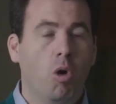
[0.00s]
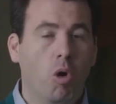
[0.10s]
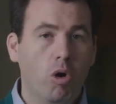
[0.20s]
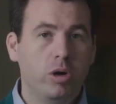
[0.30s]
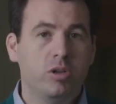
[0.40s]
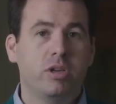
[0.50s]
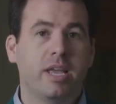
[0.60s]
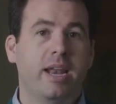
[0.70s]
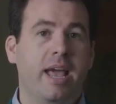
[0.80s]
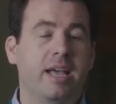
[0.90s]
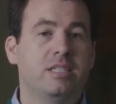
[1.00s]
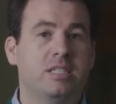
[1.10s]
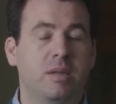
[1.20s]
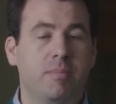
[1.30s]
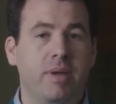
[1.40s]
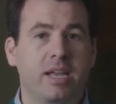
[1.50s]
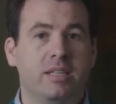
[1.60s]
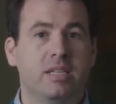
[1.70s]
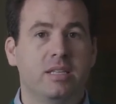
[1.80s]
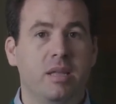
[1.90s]
Or you can
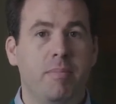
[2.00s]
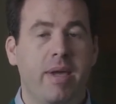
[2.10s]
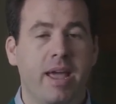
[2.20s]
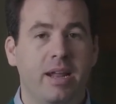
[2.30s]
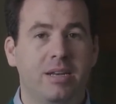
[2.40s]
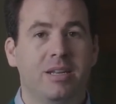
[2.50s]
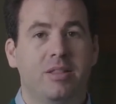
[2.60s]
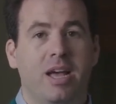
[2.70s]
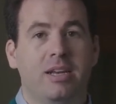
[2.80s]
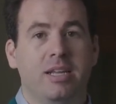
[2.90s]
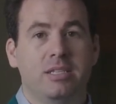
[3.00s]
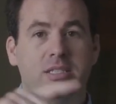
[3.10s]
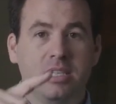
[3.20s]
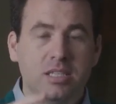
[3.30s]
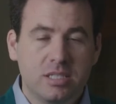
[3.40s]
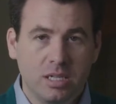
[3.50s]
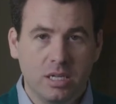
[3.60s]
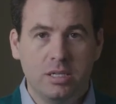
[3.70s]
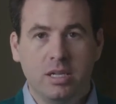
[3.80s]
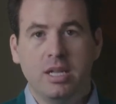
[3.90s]
estimate demand that is
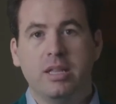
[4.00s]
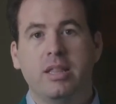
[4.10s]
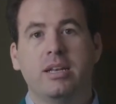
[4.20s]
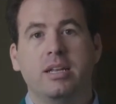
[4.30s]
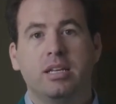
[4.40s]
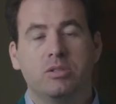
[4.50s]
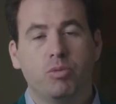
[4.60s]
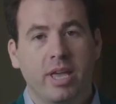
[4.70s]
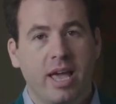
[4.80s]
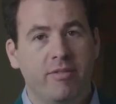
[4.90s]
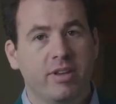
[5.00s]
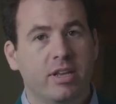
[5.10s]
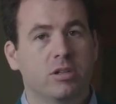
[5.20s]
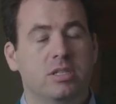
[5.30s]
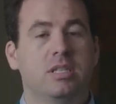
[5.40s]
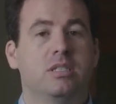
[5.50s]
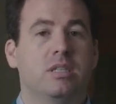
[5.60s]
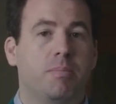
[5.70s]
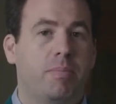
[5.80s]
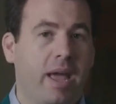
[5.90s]
seasonal, that is, we have a
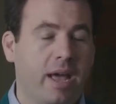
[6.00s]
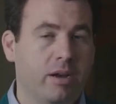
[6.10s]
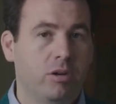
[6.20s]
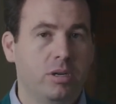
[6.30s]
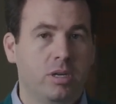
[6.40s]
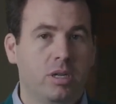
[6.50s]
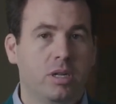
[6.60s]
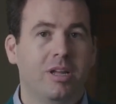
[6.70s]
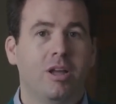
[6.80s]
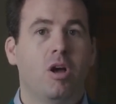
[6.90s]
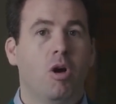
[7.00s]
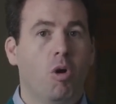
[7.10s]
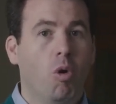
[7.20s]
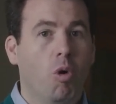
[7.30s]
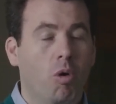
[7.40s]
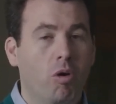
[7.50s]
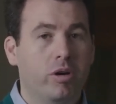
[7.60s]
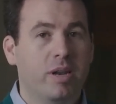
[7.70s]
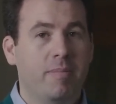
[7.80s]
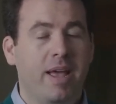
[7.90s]
consistent pattern, or
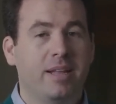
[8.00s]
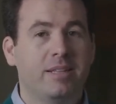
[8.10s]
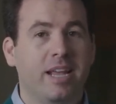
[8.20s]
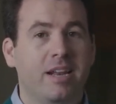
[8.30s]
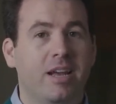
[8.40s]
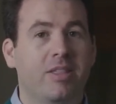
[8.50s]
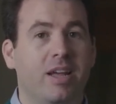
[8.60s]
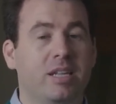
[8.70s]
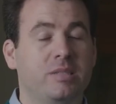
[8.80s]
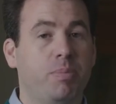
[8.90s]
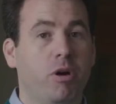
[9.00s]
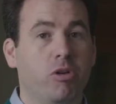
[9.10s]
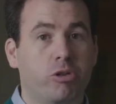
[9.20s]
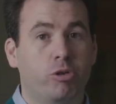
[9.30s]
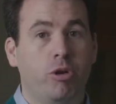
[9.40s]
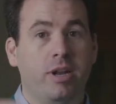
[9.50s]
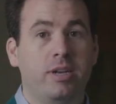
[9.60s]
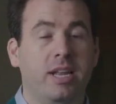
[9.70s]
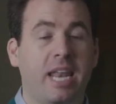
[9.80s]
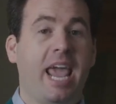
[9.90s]
demand data that is both
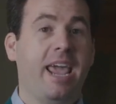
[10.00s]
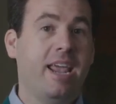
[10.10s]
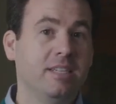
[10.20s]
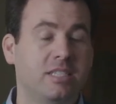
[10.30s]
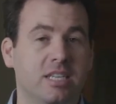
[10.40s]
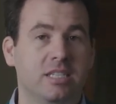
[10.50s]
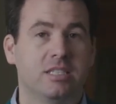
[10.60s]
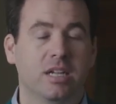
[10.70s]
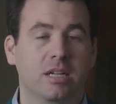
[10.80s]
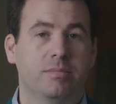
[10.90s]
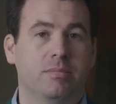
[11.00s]
trended and seasonal.